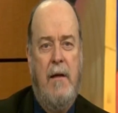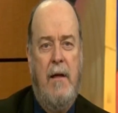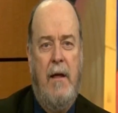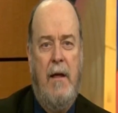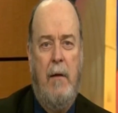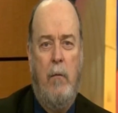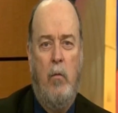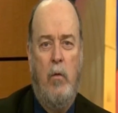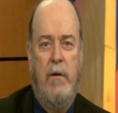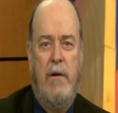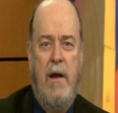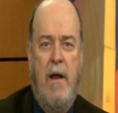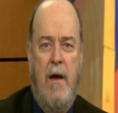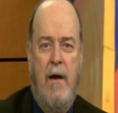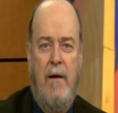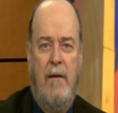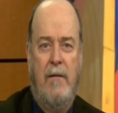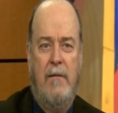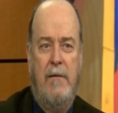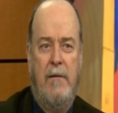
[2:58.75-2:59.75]
it would
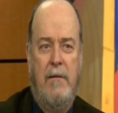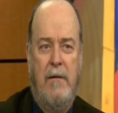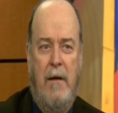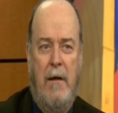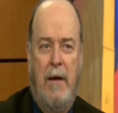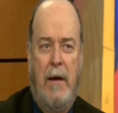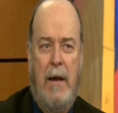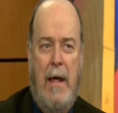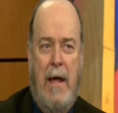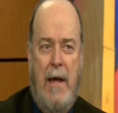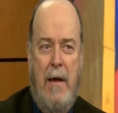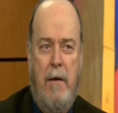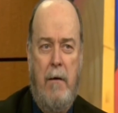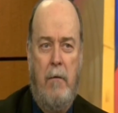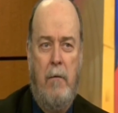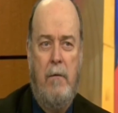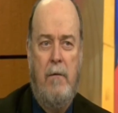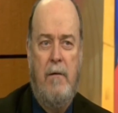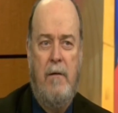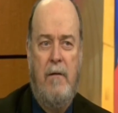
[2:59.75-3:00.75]
not
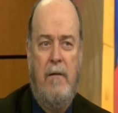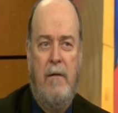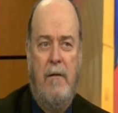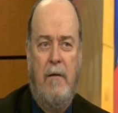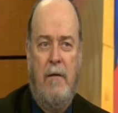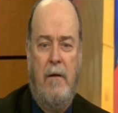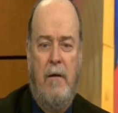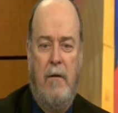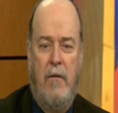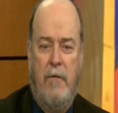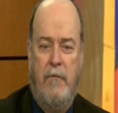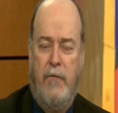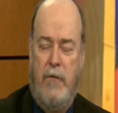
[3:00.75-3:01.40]
allow the